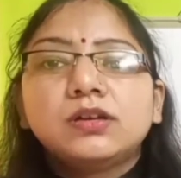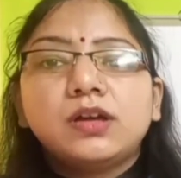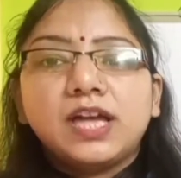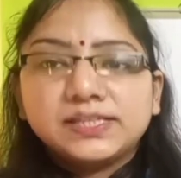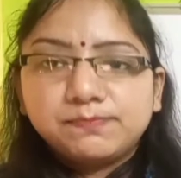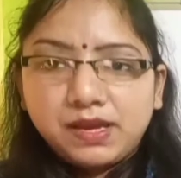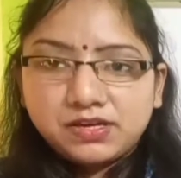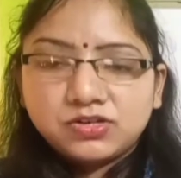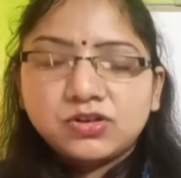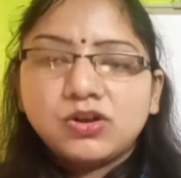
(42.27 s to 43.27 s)

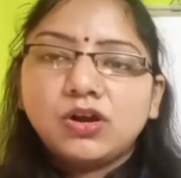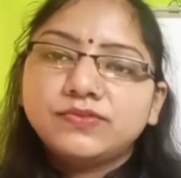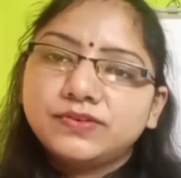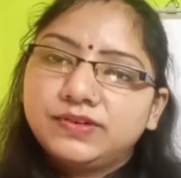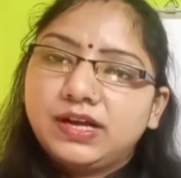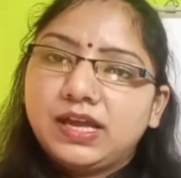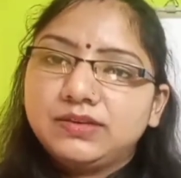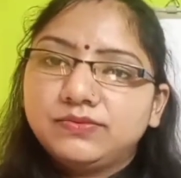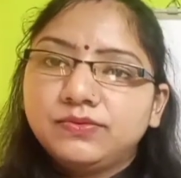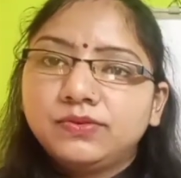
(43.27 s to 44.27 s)
aspect of our
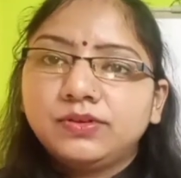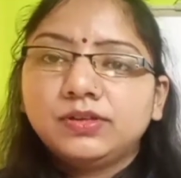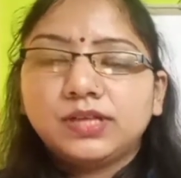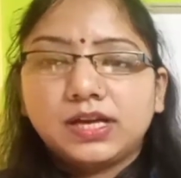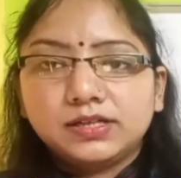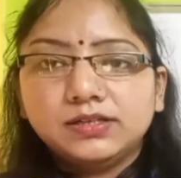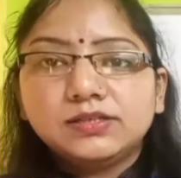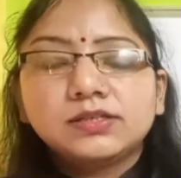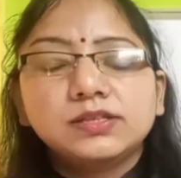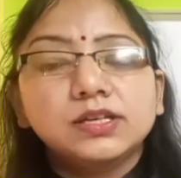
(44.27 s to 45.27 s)
life, that
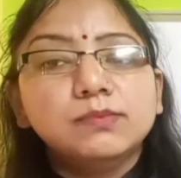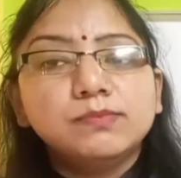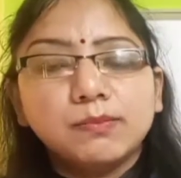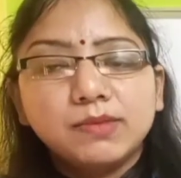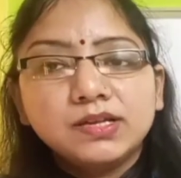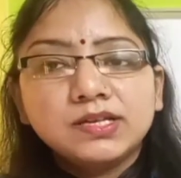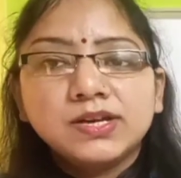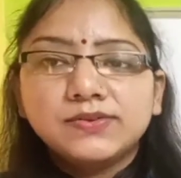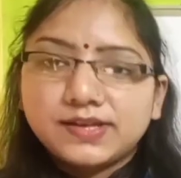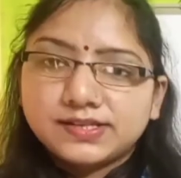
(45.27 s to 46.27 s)
is the public
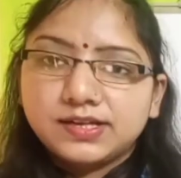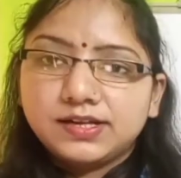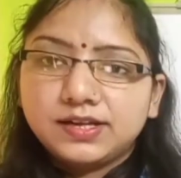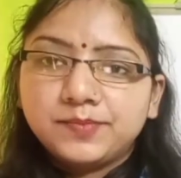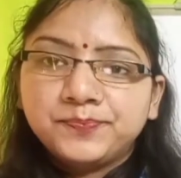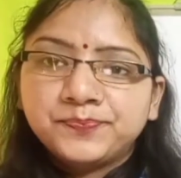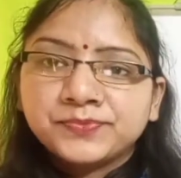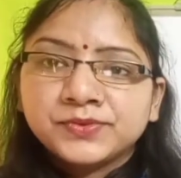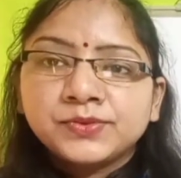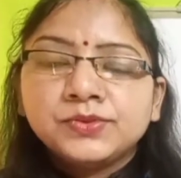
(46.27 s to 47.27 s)
facility.
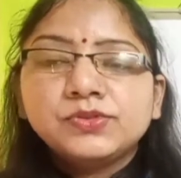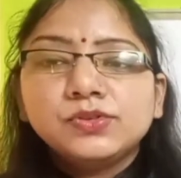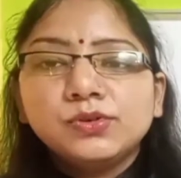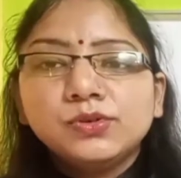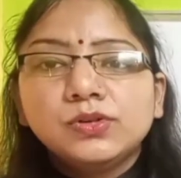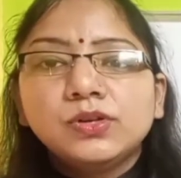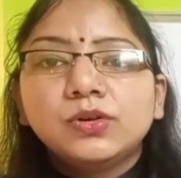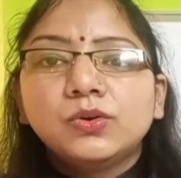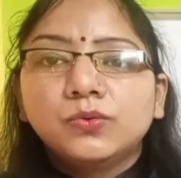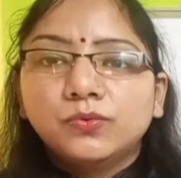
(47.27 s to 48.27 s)
So
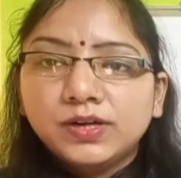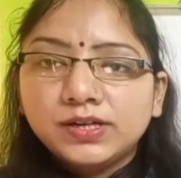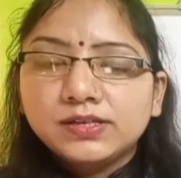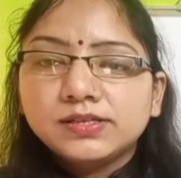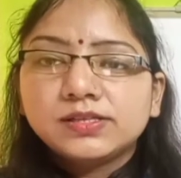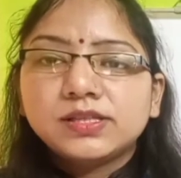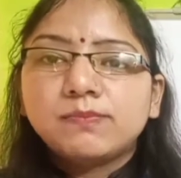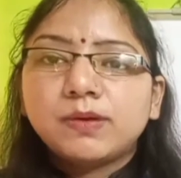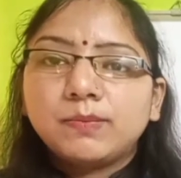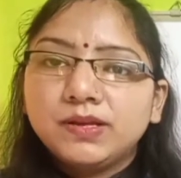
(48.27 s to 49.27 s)
what is the
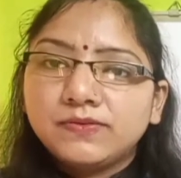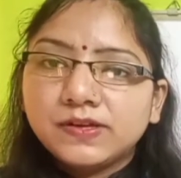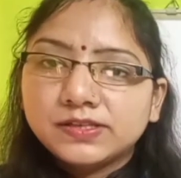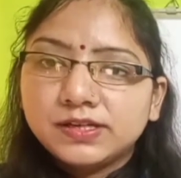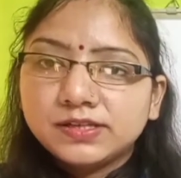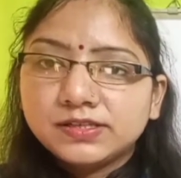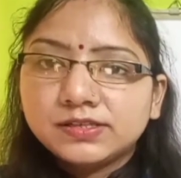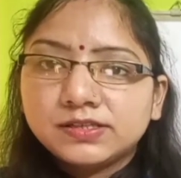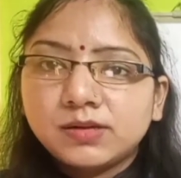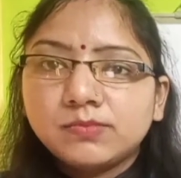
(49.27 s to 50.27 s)
public facility
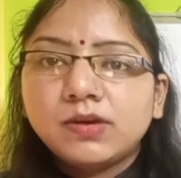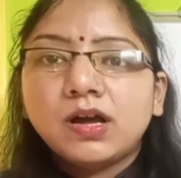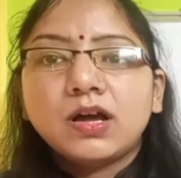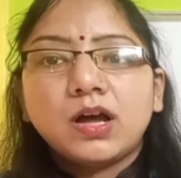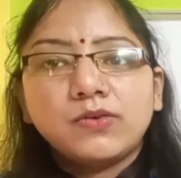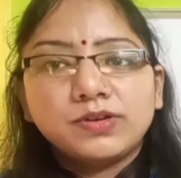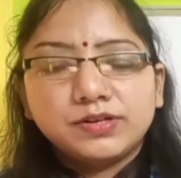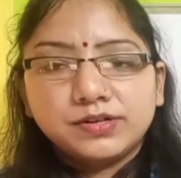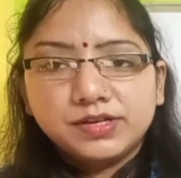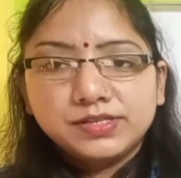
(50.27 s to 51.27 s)
system, how it
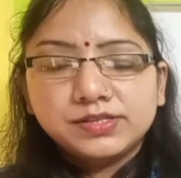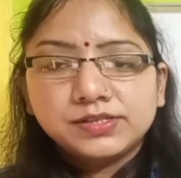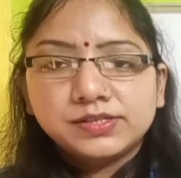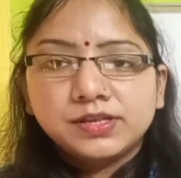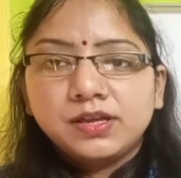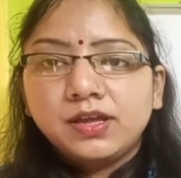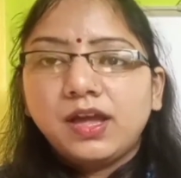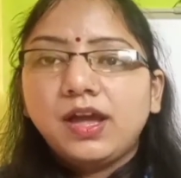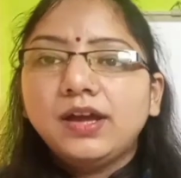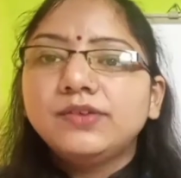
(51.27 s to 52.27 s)
runs,
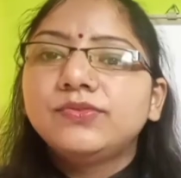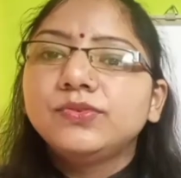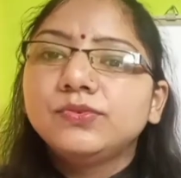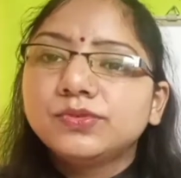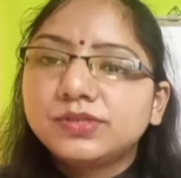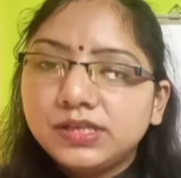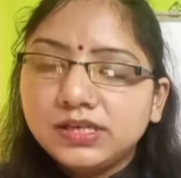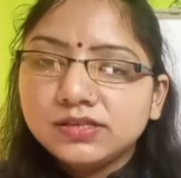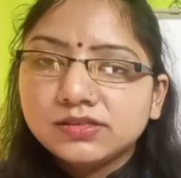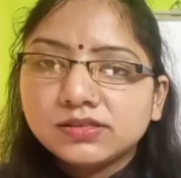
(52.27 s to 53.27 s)
and few
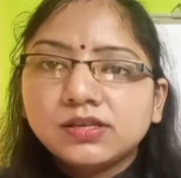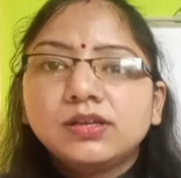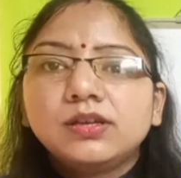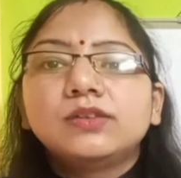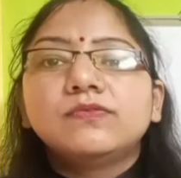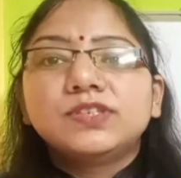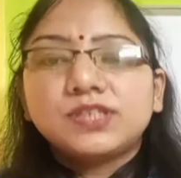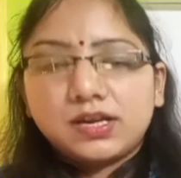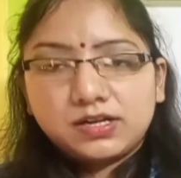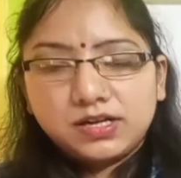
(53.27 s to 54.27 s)
scenes which
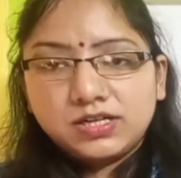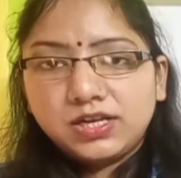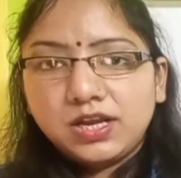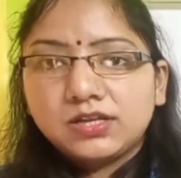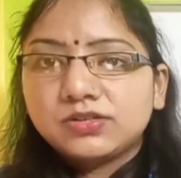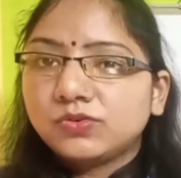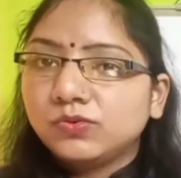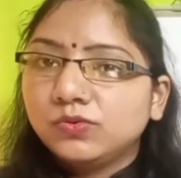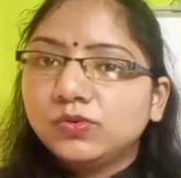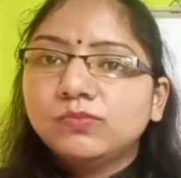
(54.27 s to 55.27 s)
are related
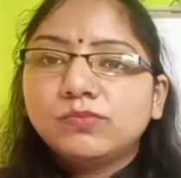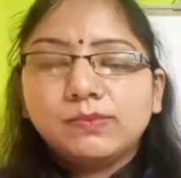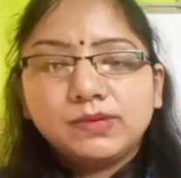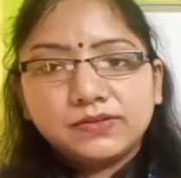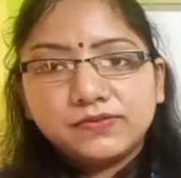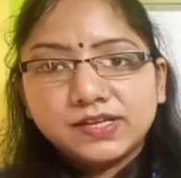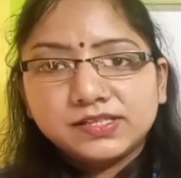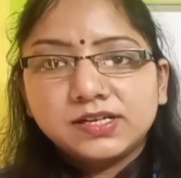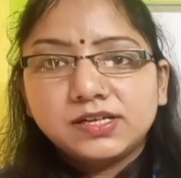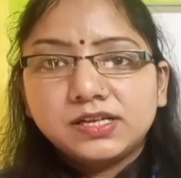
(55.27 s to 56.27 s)
to public
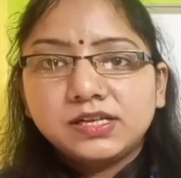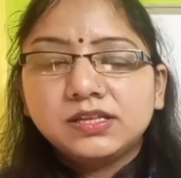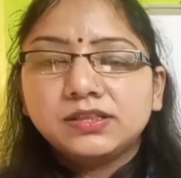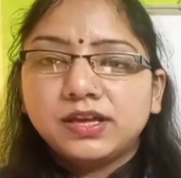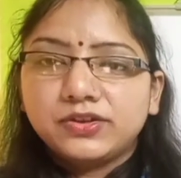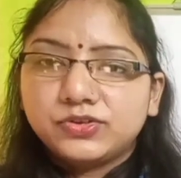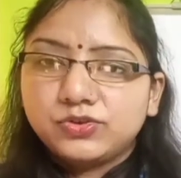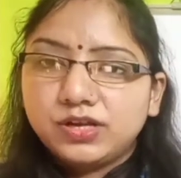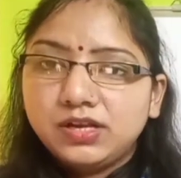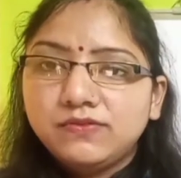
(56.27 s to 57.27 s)
facility that
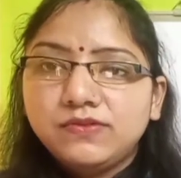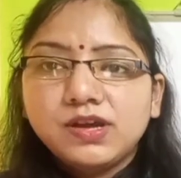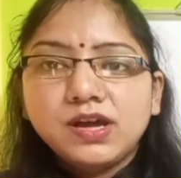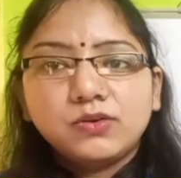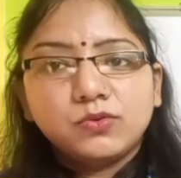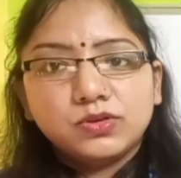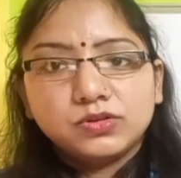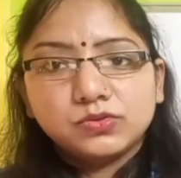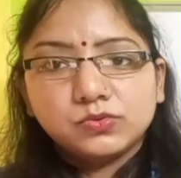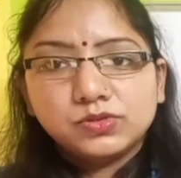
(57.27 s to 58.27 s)
today we are
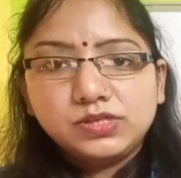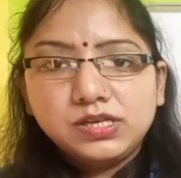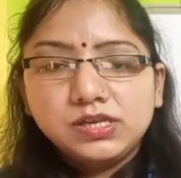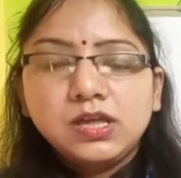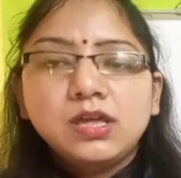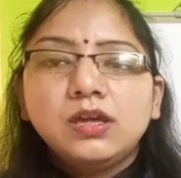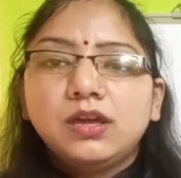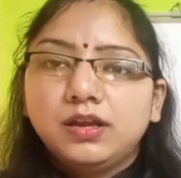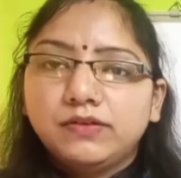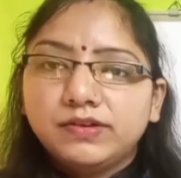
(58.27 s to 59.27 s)
going to see
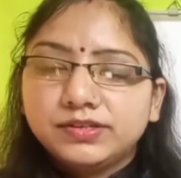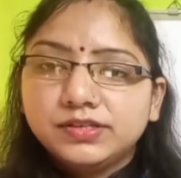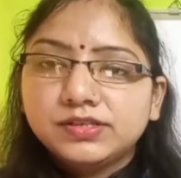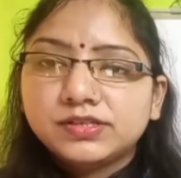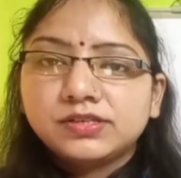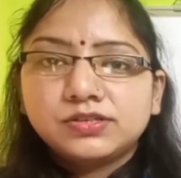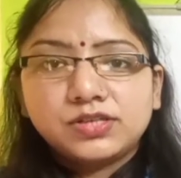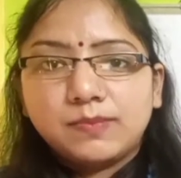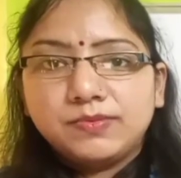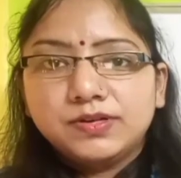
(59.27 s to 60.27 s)
in our this
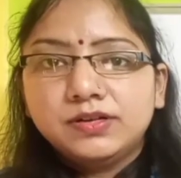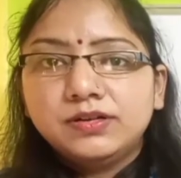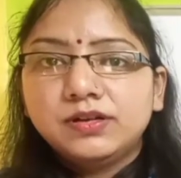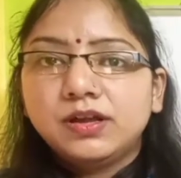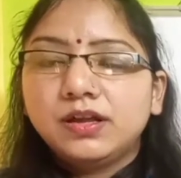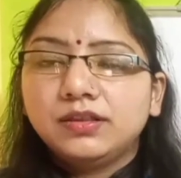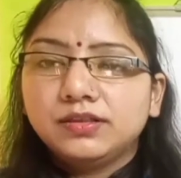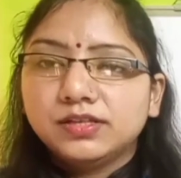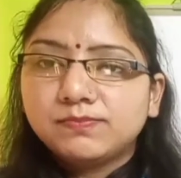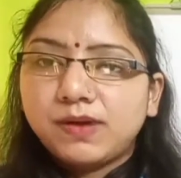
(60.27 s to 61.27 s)
chapter in
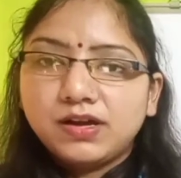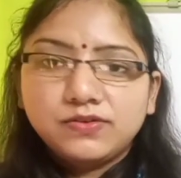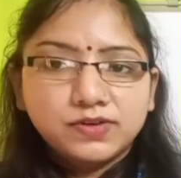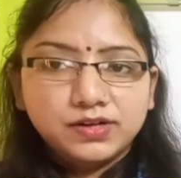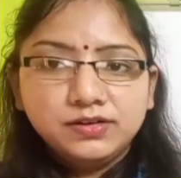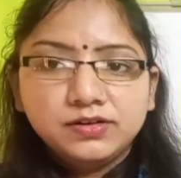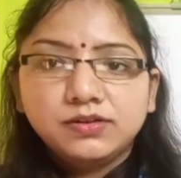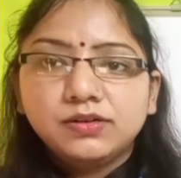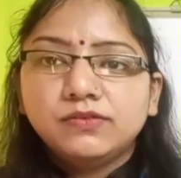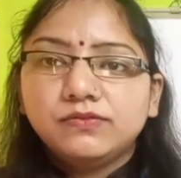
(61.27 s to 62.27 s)
this part 1
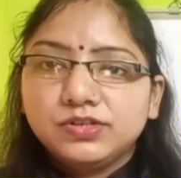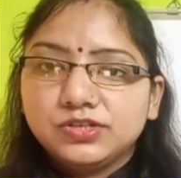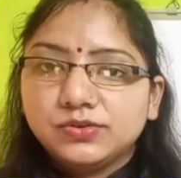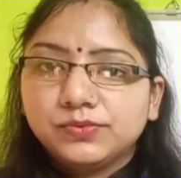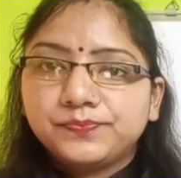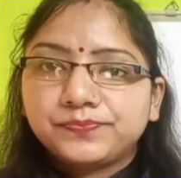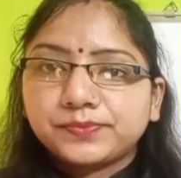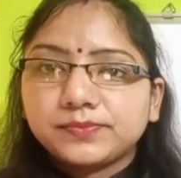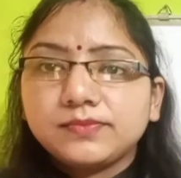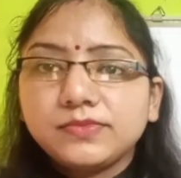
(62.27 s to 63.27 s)
video.
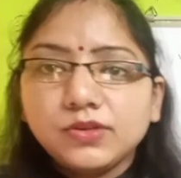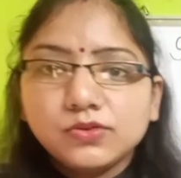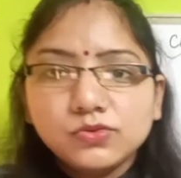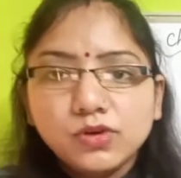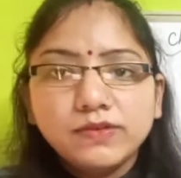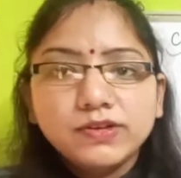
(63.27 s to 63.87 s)
So our